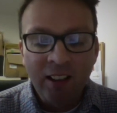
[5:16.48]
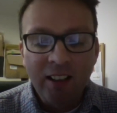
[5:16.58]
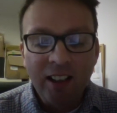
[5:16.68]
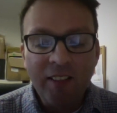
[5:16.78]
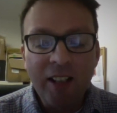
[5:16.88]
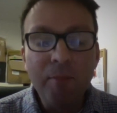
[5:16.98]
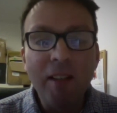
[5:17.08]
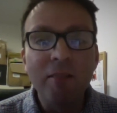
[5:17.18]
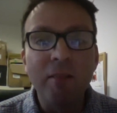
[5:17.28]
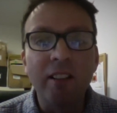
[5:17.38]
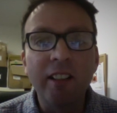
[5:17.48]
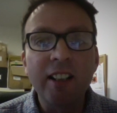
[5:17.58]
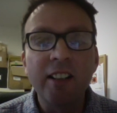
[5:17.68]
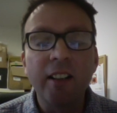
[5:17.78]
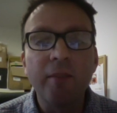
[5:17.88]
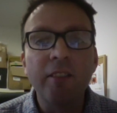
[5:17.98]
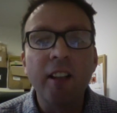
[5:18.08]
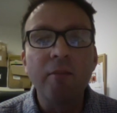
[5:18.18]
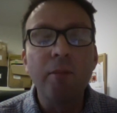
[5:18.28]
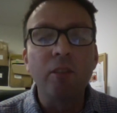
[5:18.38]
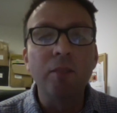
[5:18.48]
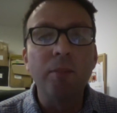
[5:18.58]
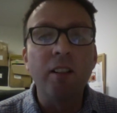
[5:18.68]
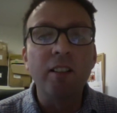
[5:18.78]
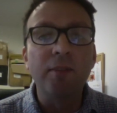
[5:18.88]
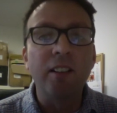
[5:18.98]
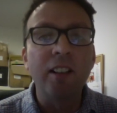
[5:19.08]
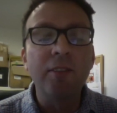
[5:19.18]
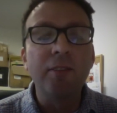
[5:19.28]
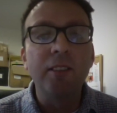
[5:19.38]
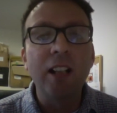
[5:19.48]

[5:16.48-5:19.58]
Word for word: And then merriment, that's another important part of life,